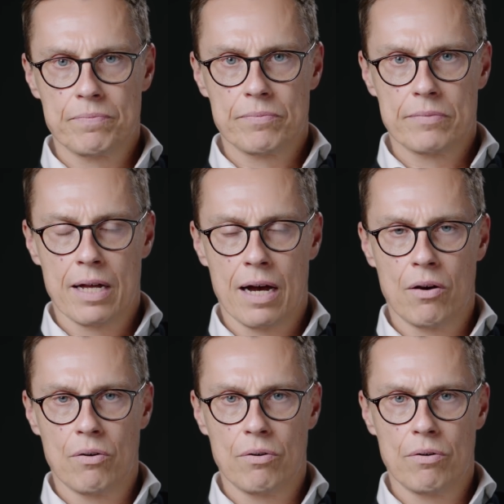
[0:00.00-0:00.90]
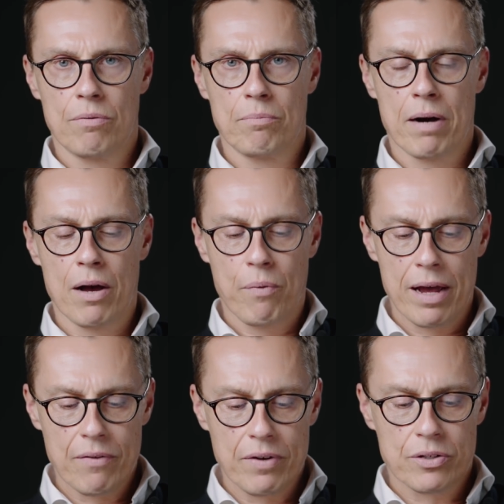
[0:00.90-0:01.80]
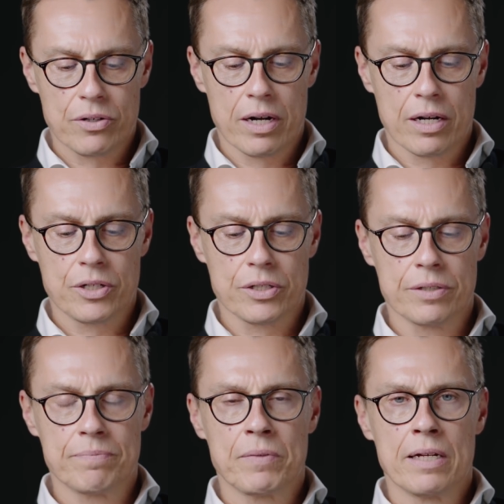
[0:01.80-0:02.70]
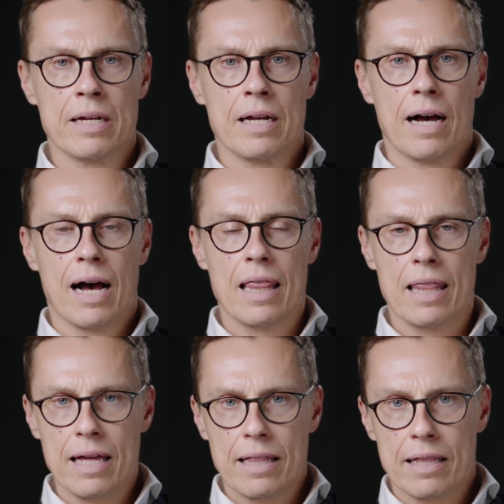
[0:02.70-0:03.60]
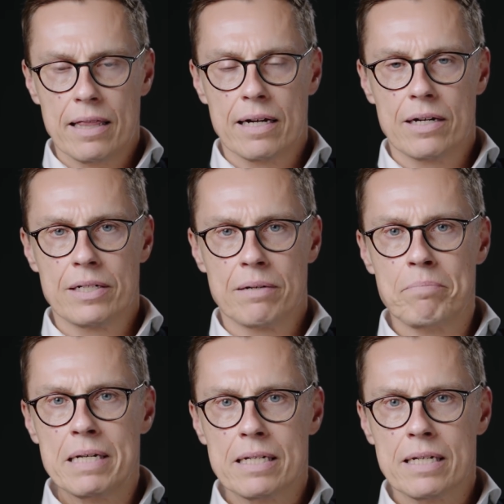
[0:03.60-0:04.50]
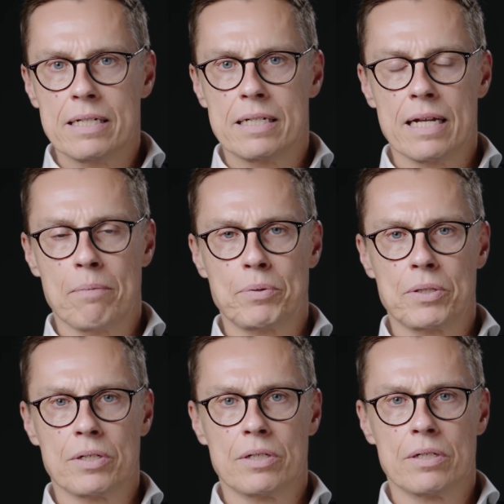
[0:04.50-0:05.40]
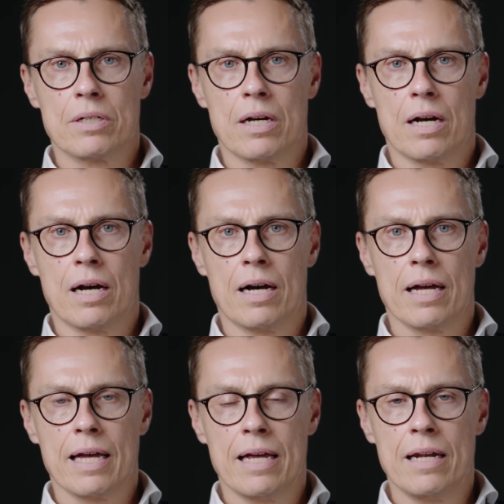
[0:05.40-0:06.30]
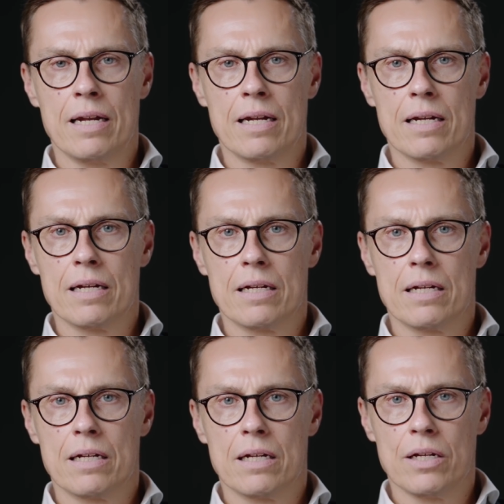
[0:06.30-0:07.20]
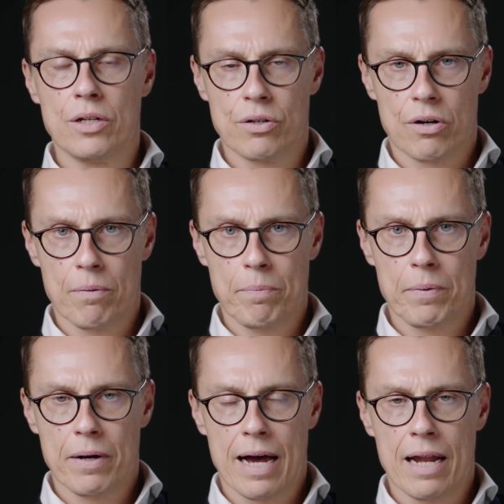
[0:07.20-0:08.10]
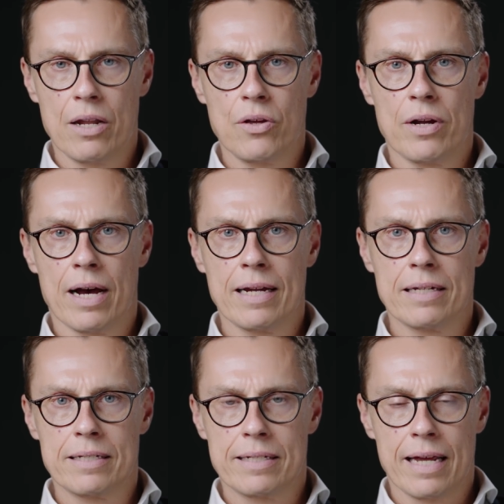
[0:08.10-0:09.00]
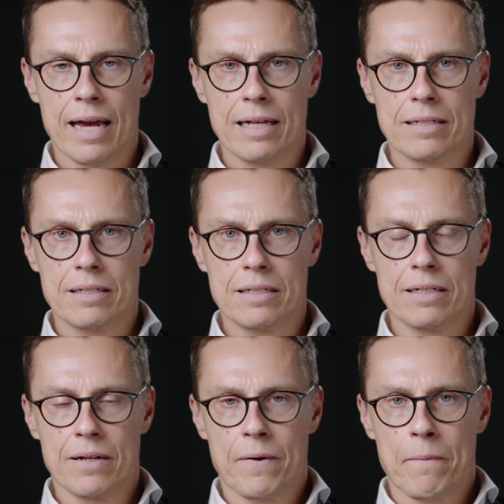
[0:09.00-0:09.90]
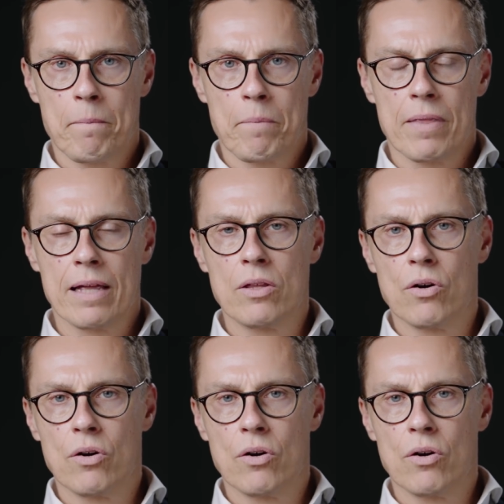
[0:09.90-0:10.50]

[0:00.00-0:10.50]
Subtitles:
Now, by way of introduction, I think that there is a misconception in Europe and the United States that the